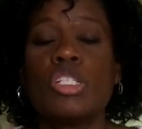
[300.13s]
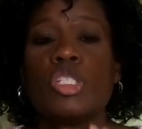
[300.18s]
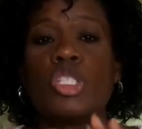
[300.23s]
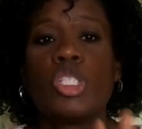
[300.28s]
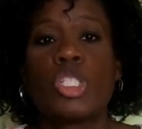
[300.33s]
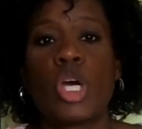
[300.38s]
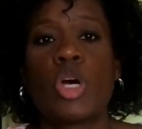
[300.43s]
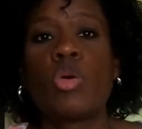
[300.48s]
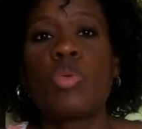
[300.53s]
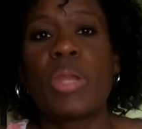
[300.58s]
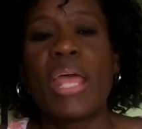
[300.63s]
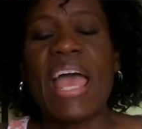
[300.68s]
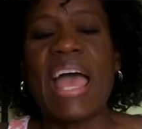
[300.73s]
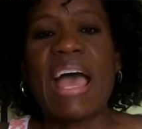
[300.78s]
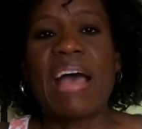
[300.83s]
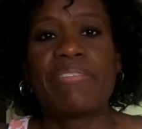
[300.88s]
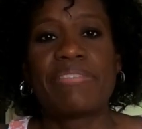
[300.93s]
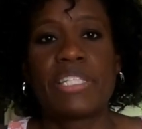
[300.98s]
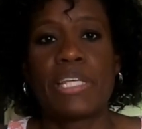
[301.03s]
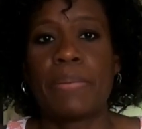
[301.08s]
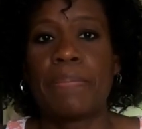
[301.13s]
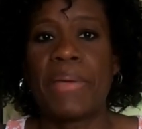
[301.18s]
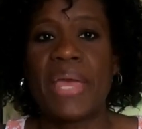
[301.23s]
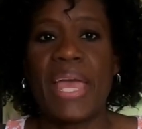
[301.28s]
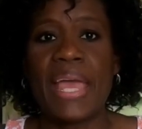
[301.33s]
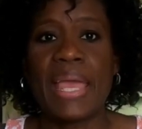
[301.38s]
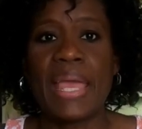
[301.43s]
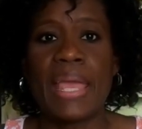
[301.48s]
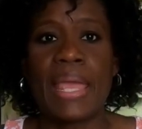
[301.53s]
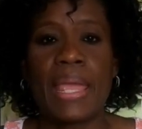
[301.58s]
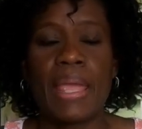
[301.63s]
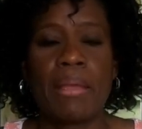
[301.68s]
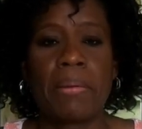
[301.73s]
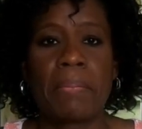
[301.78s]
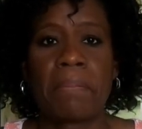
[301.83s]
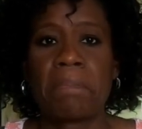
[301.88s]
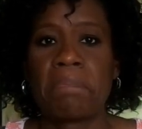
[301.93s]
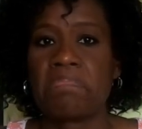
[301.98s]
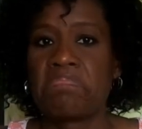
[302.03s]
don't have to pay